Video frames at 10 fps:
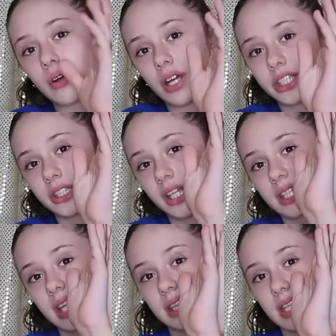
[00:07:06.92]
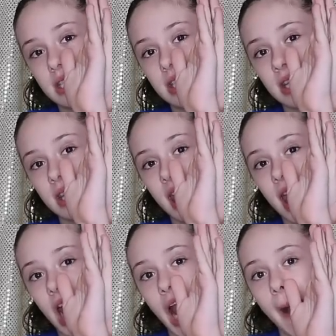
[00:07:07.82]
cross your legs like this in the
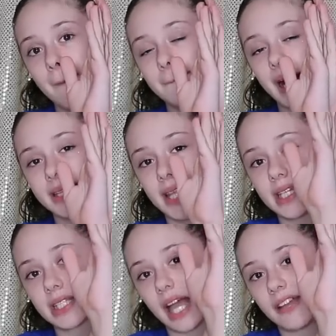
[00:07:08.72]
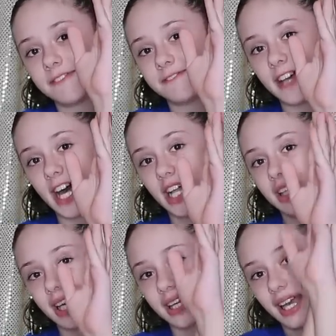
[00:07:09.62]
air? My legs, I
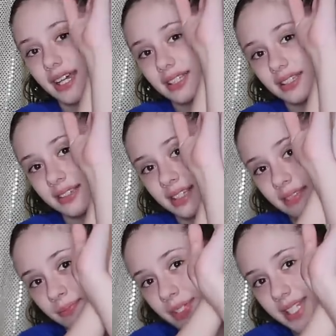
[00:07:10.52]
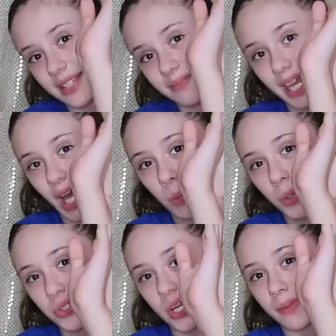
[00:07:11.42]
fell, like, pretend my
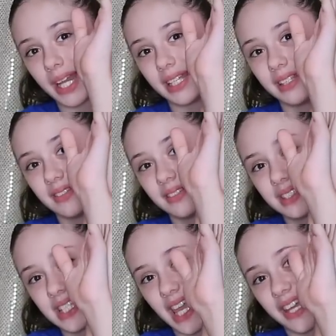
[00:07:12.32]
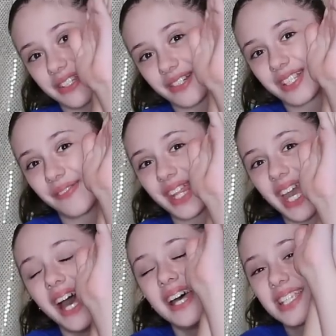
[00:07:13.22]
elbows are my skates or
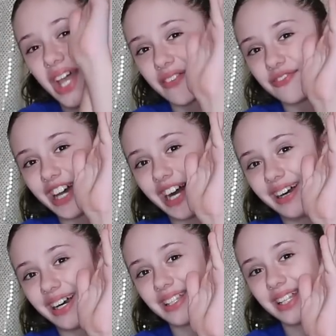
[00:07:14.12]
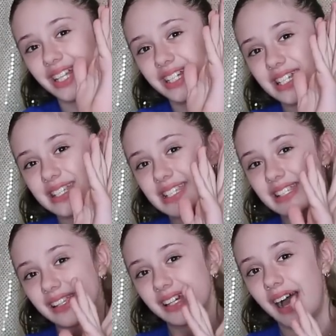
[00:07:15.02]
something. So I fell, and then they just
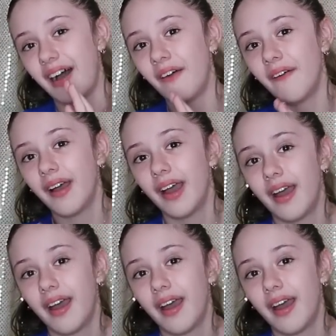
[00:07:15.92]
slid out,